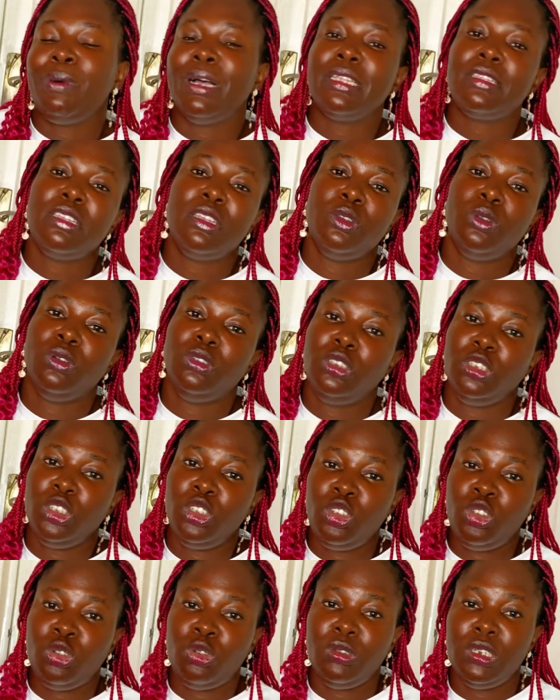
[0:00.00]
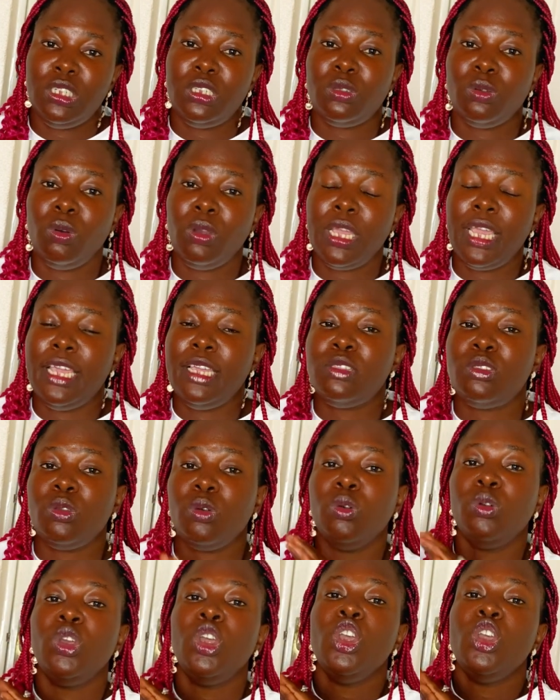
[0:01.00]
passing on the street okay
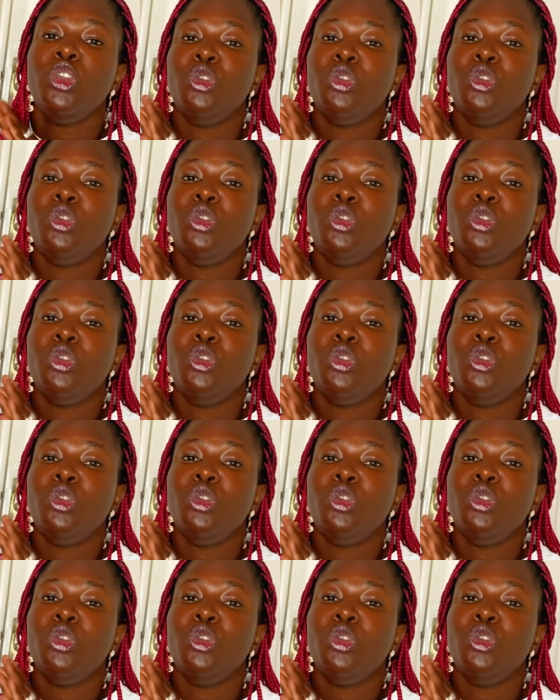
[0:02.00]
so